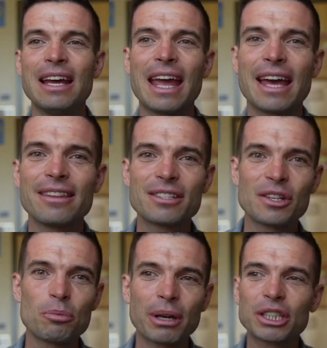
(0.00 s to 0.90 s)
And this is
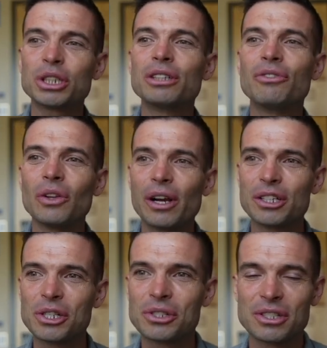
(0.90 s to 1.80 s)
a picture of the
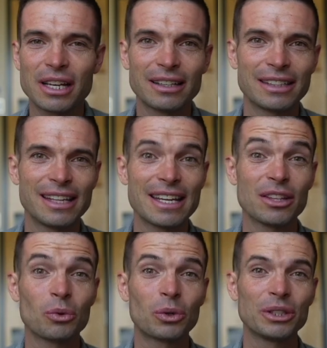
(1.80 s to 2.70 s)
largest saline lake in
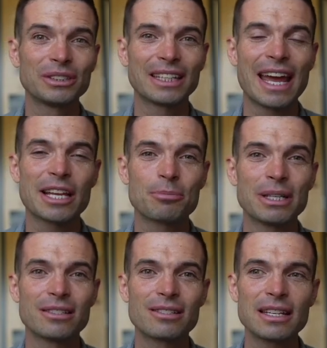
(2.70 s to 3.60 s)
the world, the
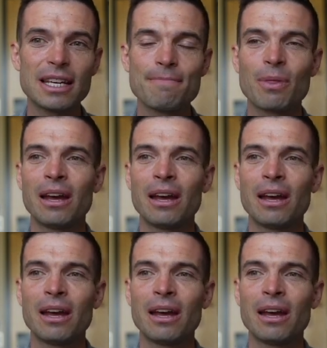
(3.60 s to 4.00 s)
Caspian Sea.